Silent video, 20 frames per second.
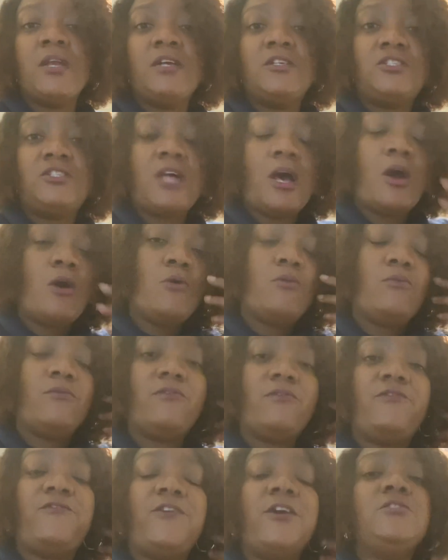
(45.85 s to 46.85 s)
So
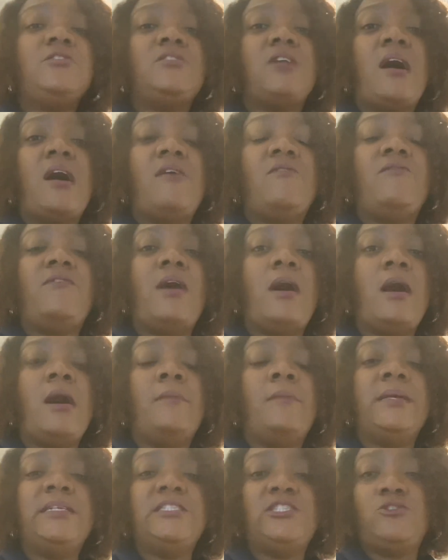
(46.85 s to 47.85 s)
first off,
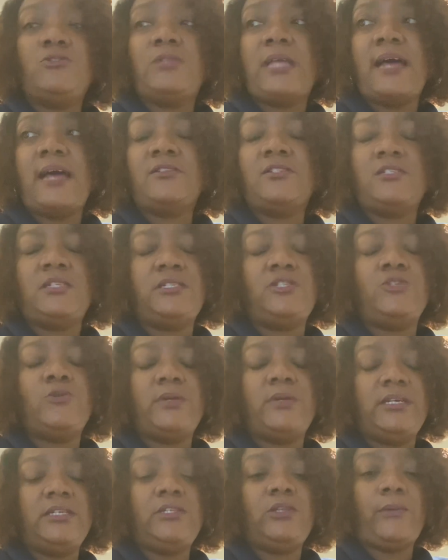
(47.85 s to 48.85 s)
in
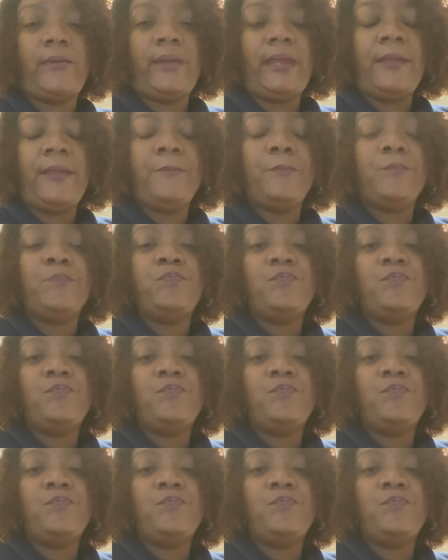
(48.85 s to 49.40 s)
2023,